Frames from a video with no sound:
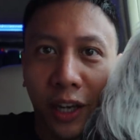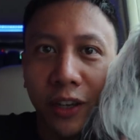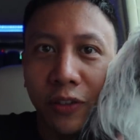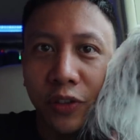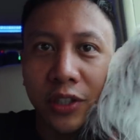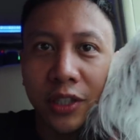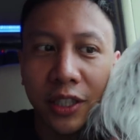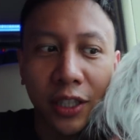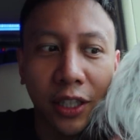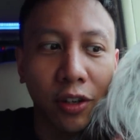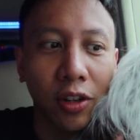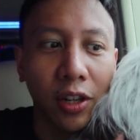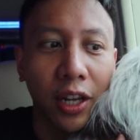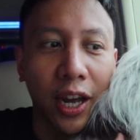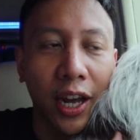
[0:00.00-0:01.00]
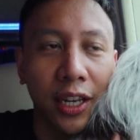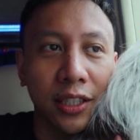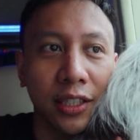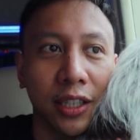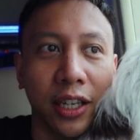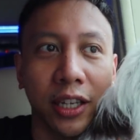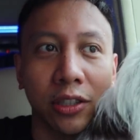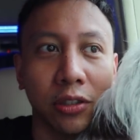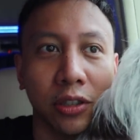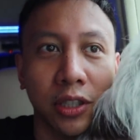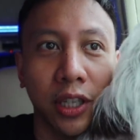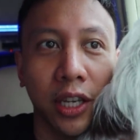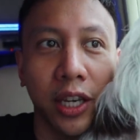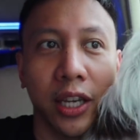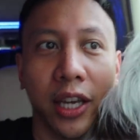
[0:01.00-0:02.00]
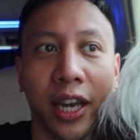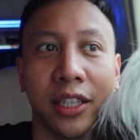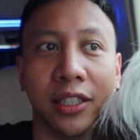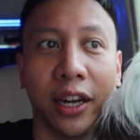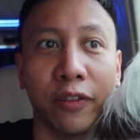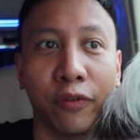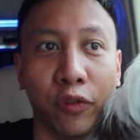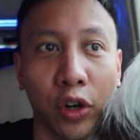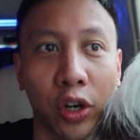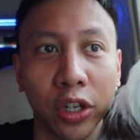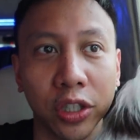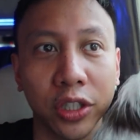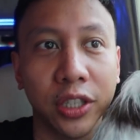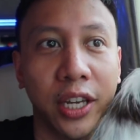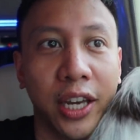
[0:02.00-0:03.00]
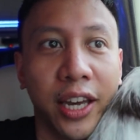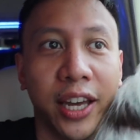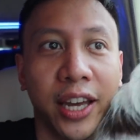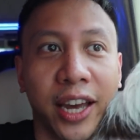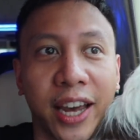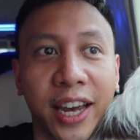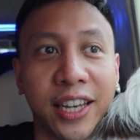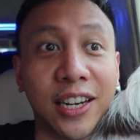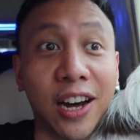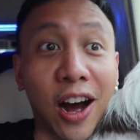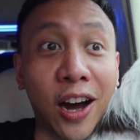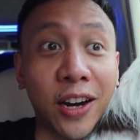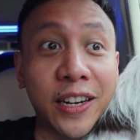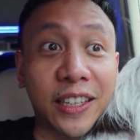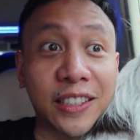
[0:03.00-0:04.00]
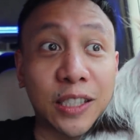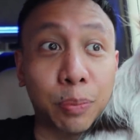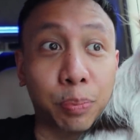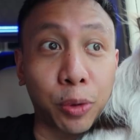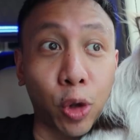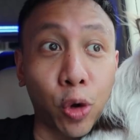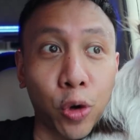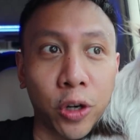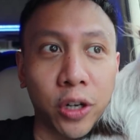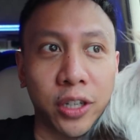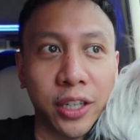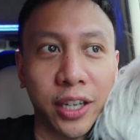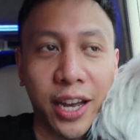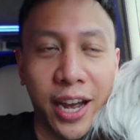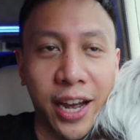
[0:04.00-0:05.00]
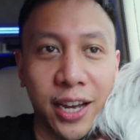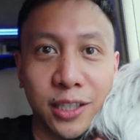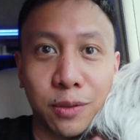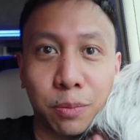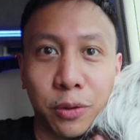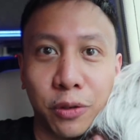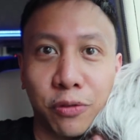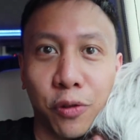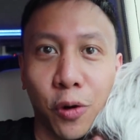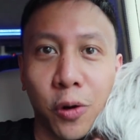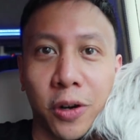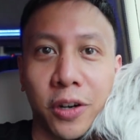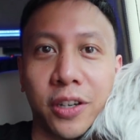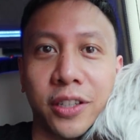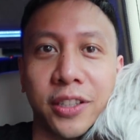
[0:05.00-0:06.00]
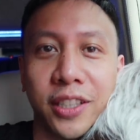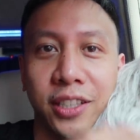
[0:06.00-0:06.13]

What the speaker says: Life is still as interesting and diverse and unexplored as before.